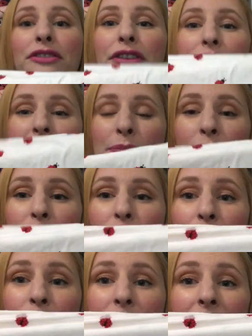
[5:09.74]
are very special
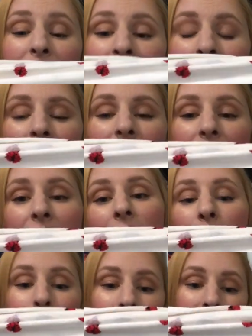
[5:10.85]
to me
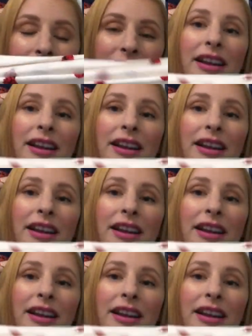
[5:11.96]
because